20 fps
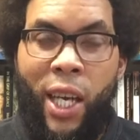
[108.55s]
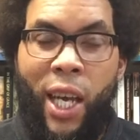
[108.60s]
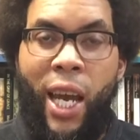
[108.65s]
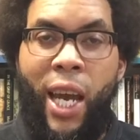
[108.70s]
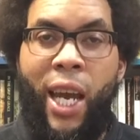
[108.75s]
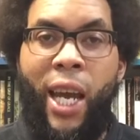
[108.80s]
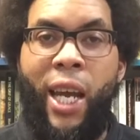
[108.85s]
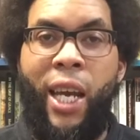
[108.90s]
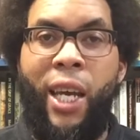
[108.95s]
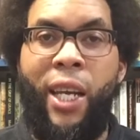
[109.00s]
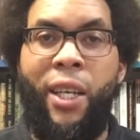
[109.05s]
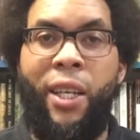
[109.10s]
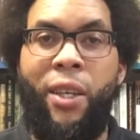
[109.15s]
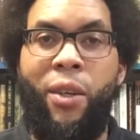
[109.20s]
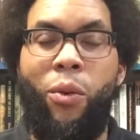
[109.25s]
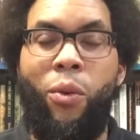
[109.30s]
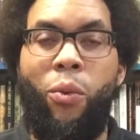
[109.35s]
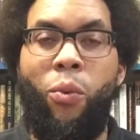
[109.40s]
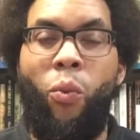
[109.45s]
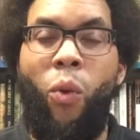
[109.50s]
And
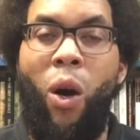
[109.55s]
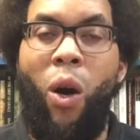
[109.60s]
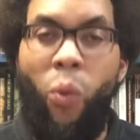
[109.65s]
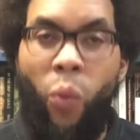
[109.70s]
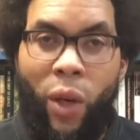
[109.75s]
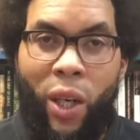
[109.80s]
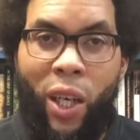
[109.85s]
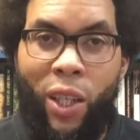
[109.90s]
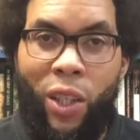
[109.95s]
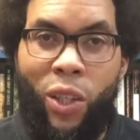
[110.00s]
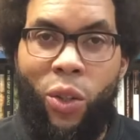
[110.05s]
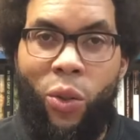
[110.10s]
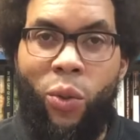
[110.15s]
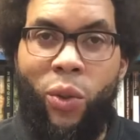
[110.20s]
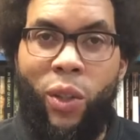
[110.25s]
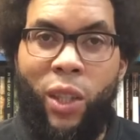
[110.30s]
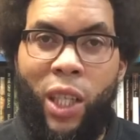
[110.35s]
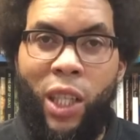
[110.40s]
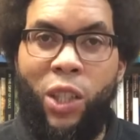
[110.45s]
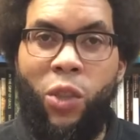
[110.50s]
what we're going to do
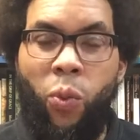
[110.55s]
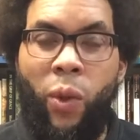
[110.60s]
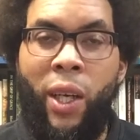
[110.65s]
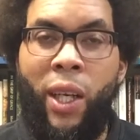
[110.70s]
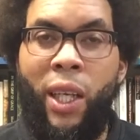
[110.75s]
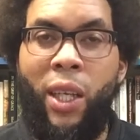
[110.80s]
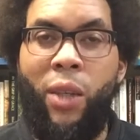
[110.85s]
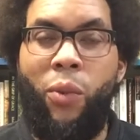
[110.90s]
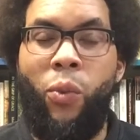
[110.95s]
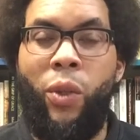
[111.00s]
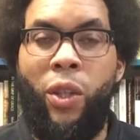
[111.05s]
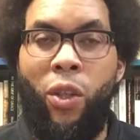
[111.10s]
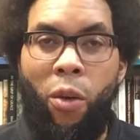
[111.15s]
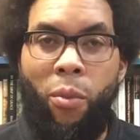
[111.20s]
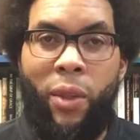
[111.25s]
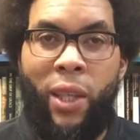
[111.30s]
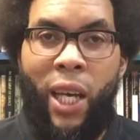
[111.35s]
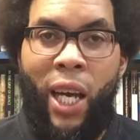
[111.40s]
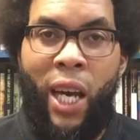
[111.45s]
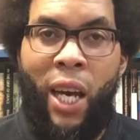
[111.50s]
this week, we
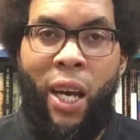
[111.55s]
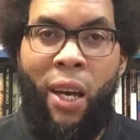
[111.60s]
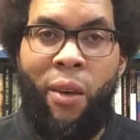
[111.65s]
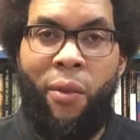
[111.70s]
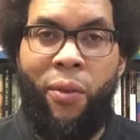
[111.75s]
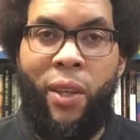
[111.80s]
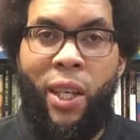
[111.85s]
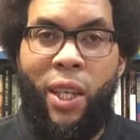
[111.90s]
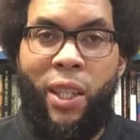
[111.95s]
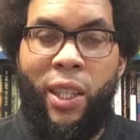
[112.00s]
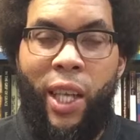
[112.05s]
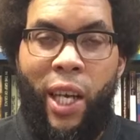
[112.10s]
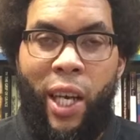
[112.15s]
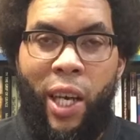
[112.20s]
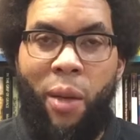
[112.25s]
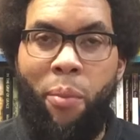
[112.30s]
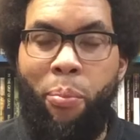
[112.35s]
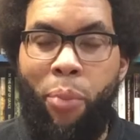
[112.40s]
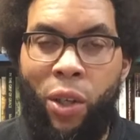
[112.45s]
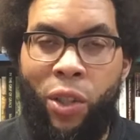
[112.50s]
normally have the
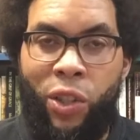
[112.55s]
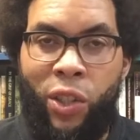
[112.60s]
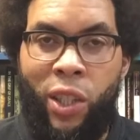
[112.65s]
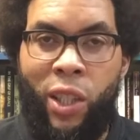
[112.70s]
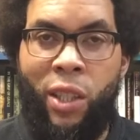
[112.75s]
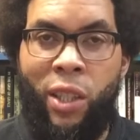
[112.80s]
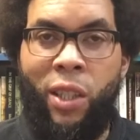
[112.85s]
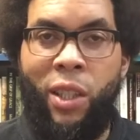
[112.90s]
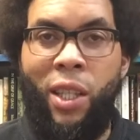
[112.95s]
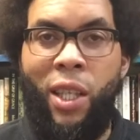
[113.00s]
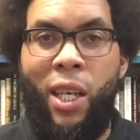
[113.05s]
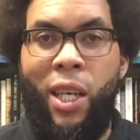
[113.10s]
in-person